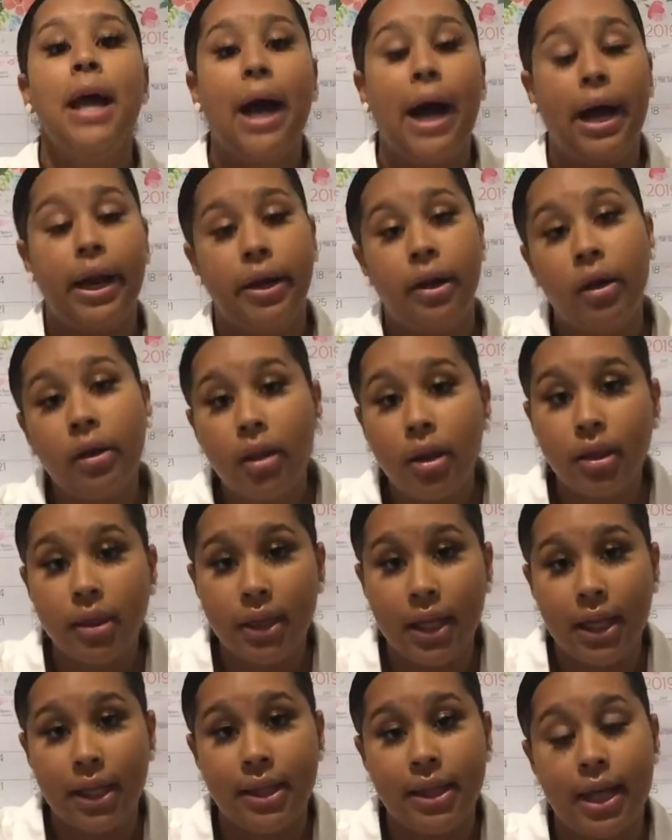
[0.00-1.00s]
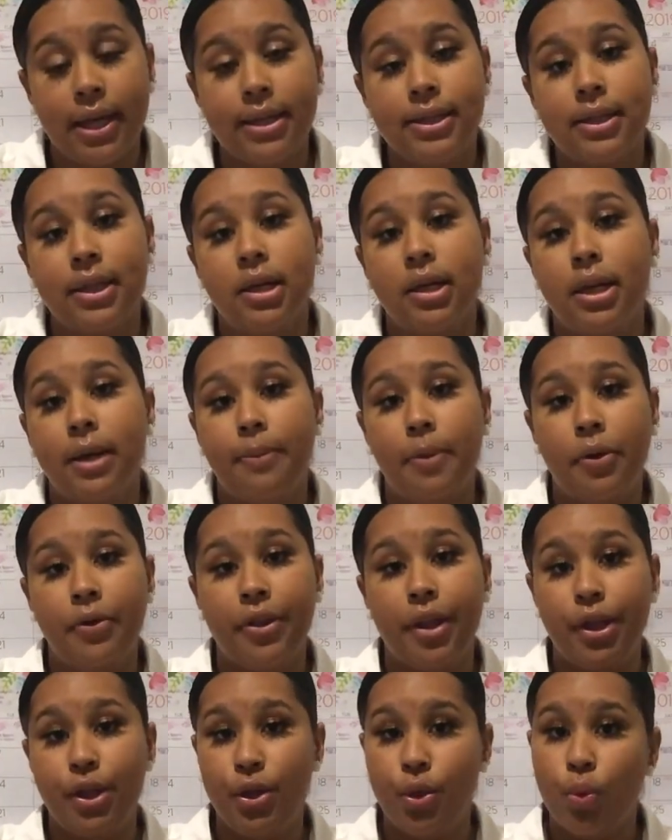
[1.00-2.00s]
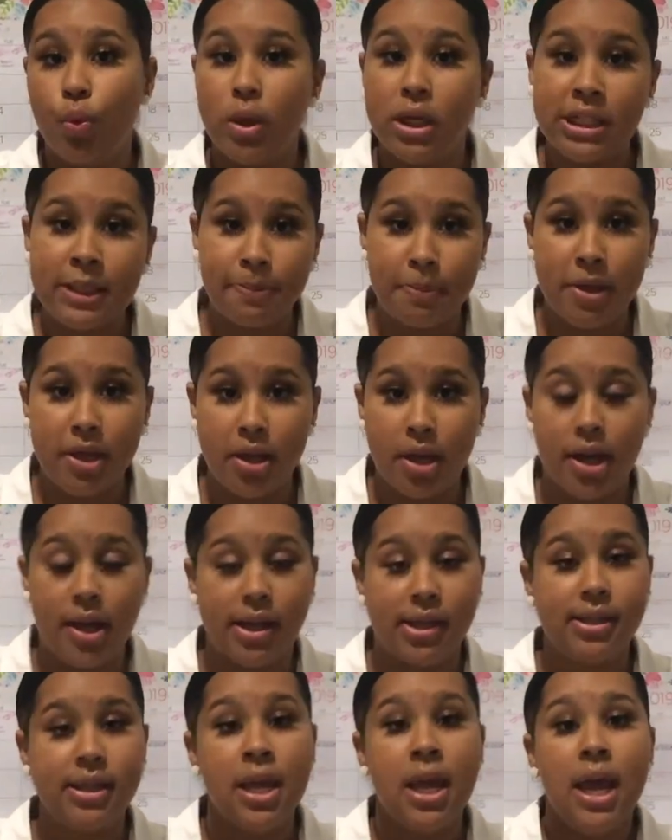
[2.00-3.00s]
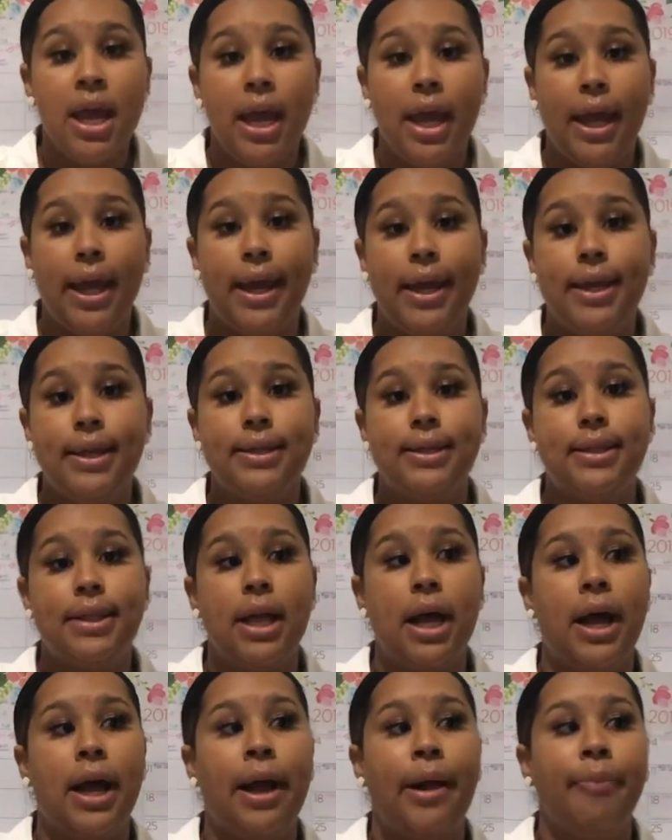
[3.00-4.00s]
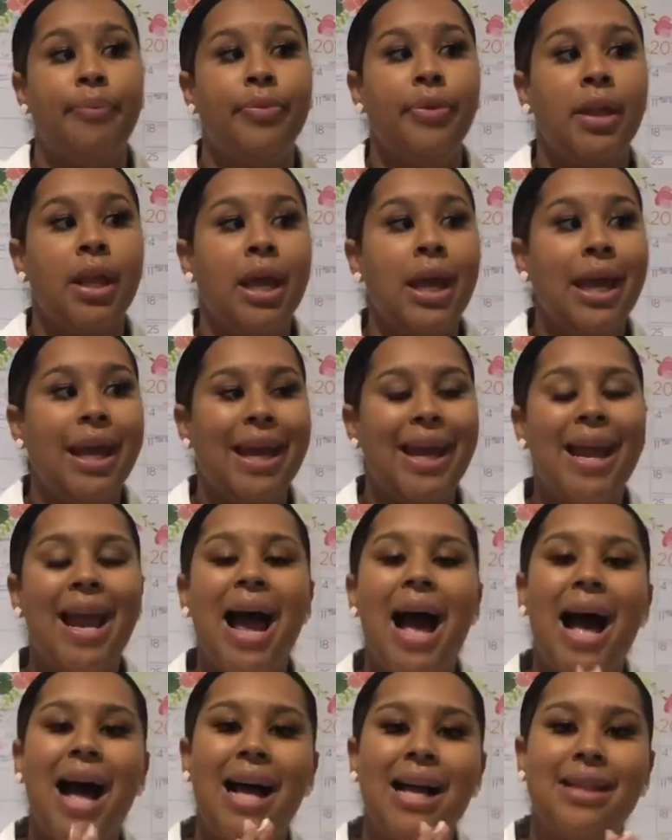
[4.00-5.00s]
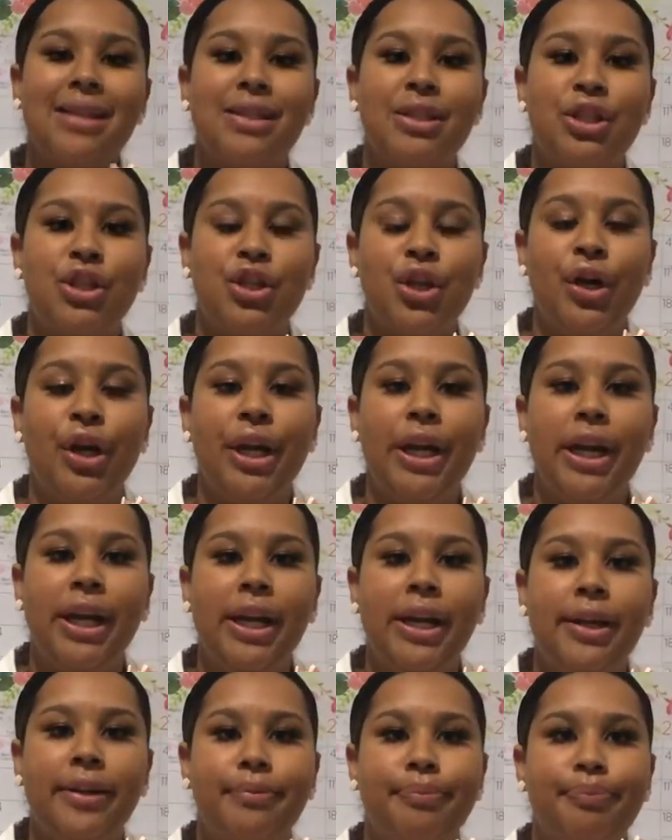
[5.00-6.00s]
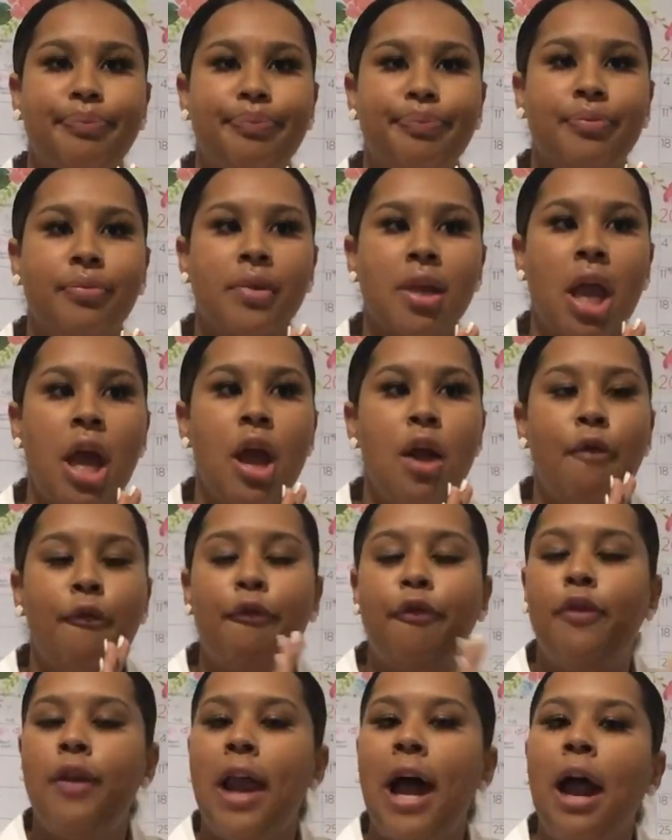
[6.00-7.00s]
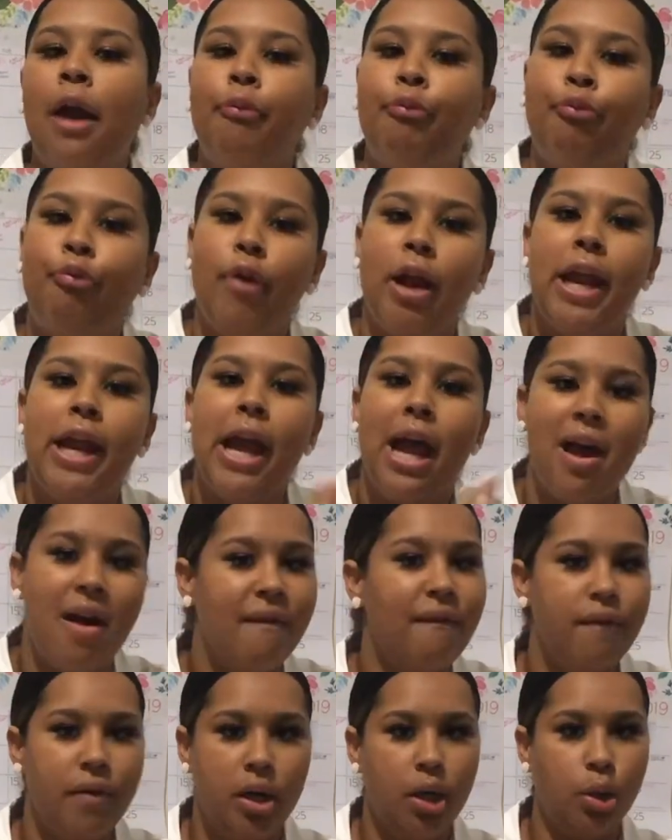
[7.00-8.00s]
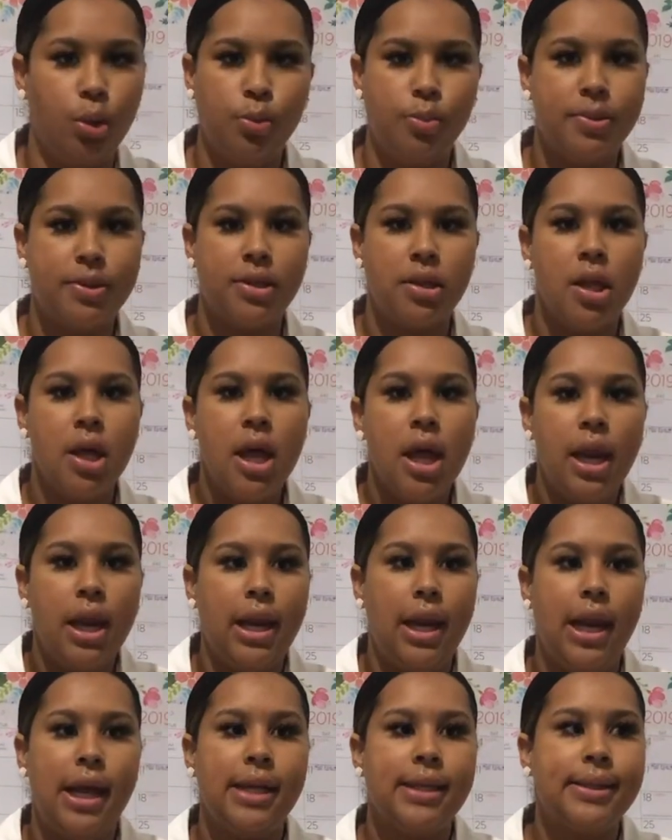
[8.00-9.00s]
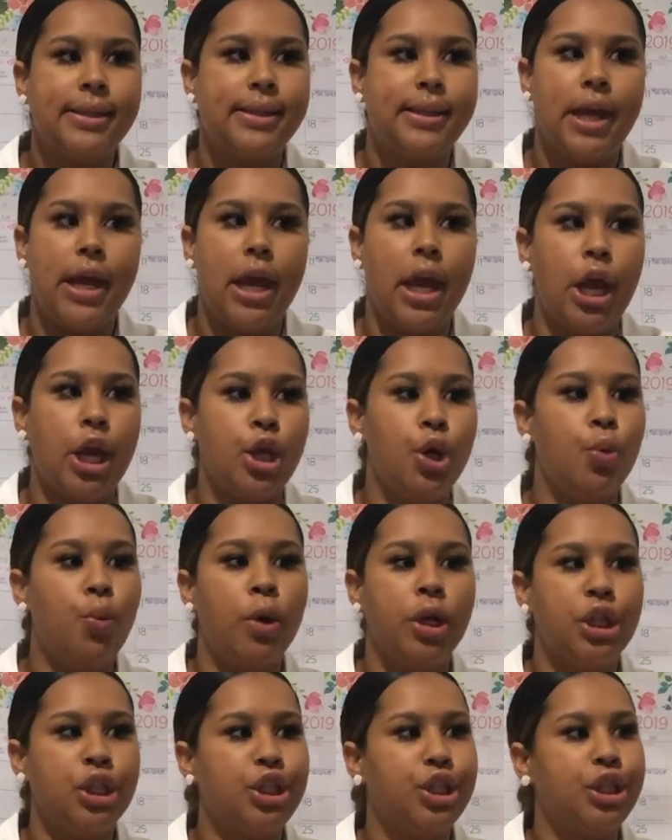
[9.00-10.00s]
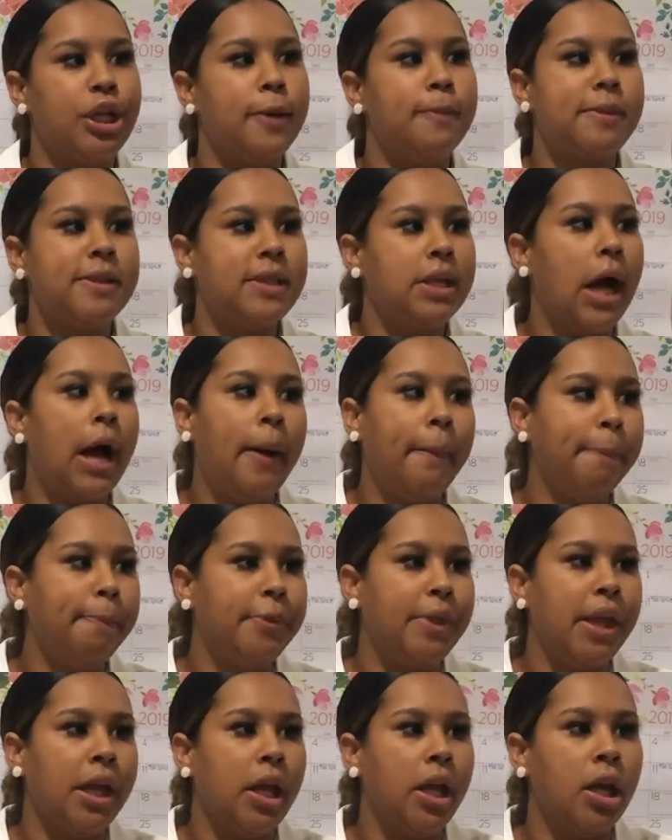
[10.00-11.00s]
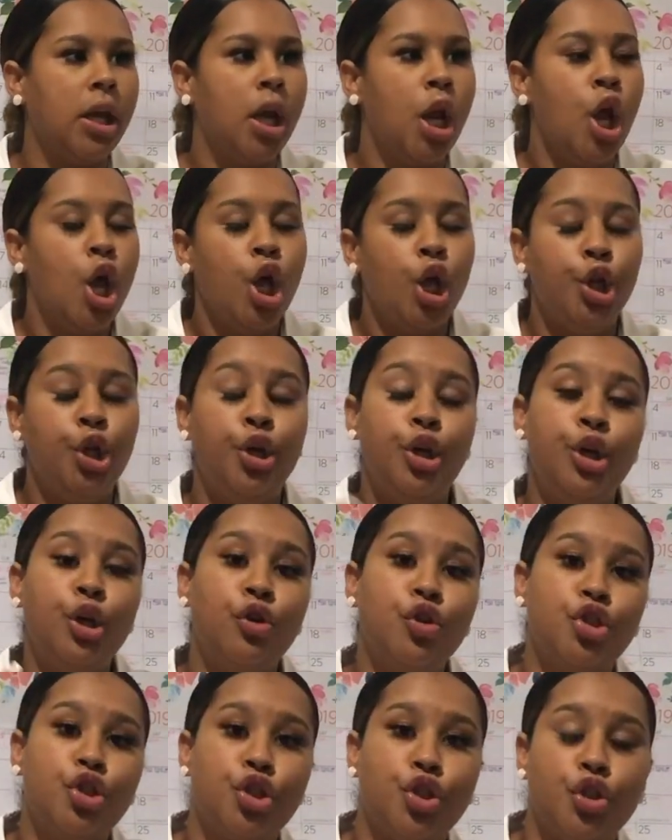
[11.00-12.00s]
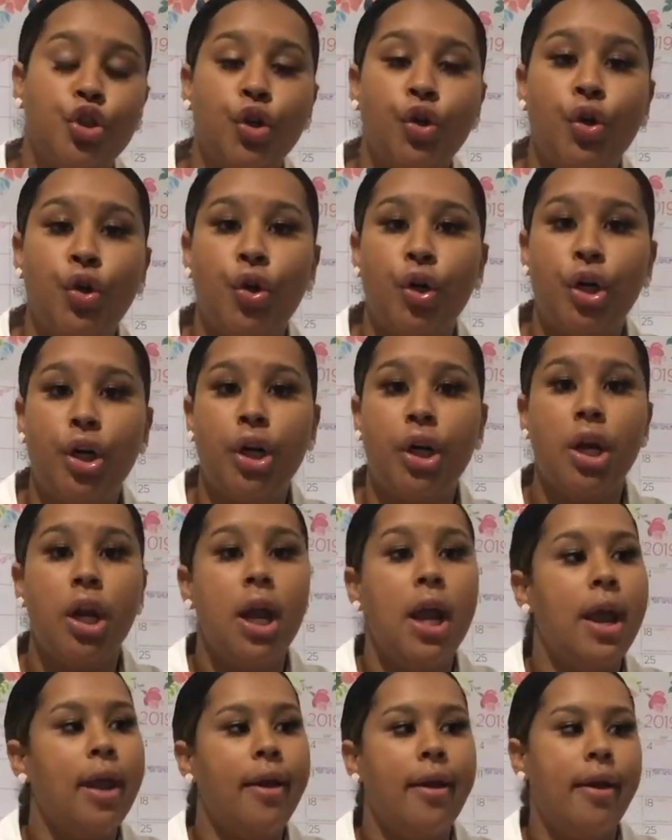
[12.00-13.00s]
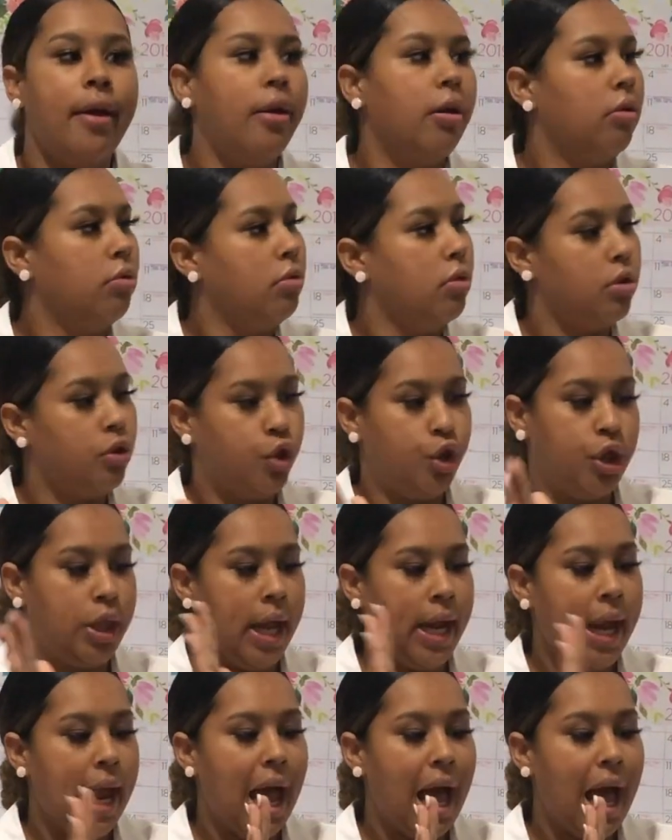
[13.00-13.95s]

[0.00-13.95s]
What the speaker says: Another thing that is good about the USPS is that it has certain flat rate envelopes. Let's say you want to ship something, you're not sure. They